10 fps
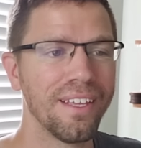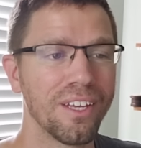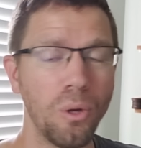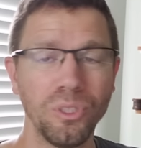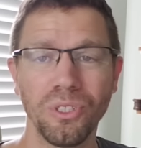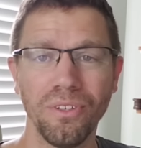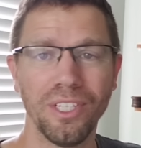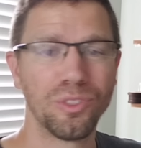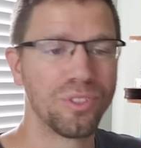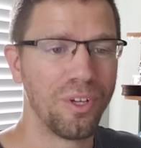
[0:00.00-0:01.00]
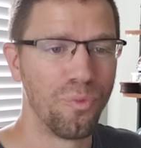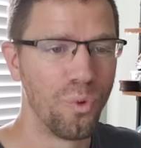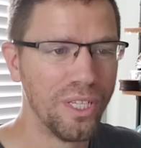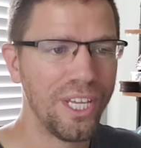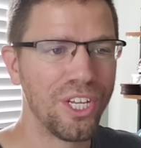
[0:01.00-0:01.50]
Coastal is a
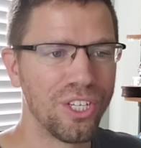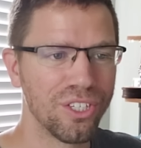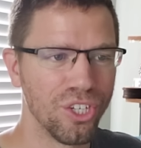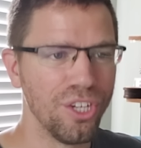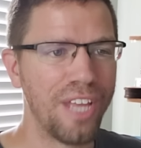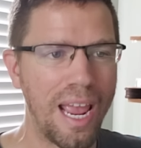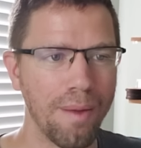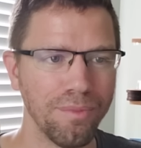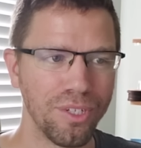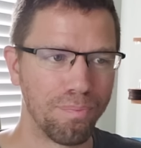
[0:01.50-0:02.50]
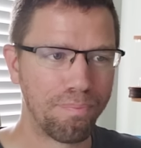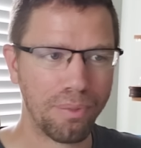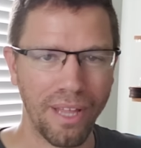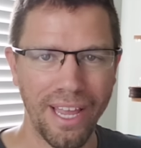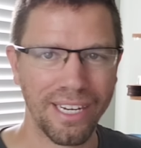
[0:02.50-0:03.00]
really good game to play